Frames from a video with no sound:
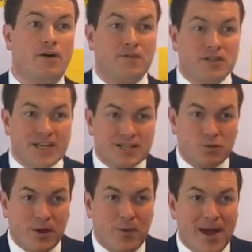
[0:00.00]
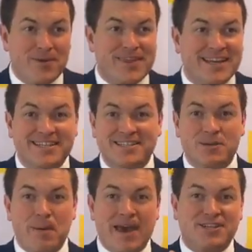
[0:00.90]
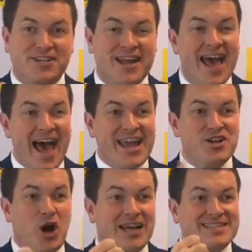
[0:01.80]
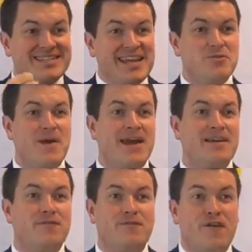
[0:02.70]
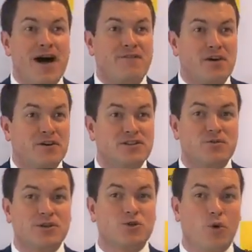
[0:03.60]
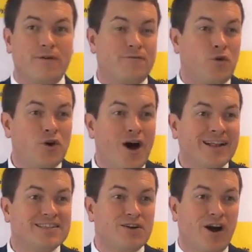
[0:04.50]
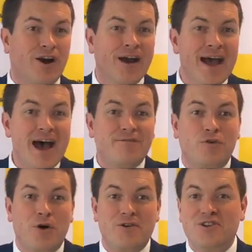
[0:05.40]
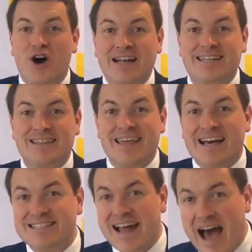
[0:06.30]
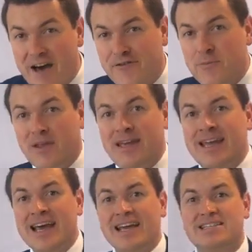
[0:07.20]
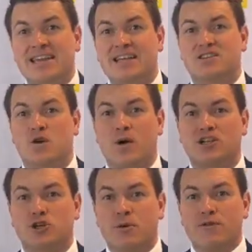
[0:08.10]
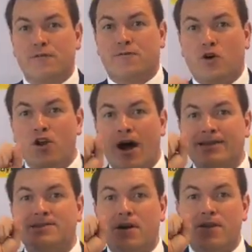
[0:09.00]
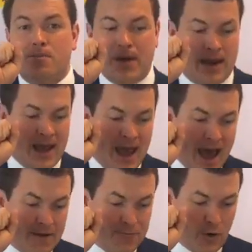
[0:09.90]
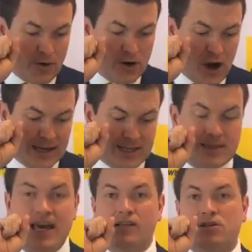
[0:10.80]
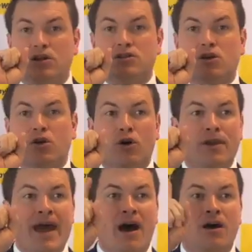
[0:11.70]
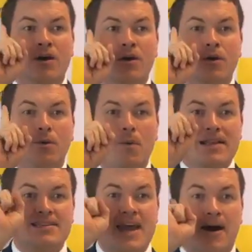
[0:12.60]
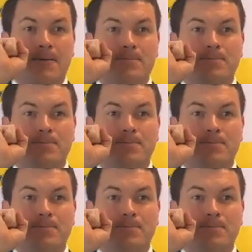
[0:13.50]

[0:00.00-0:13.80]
offer. Jess, we wait with anticipation. A nice, neat, round, even 500 is a retort at 490. At 490,000, $500,000 is the next sequential move at 490 the bid. At $490,000 a call now. Once now.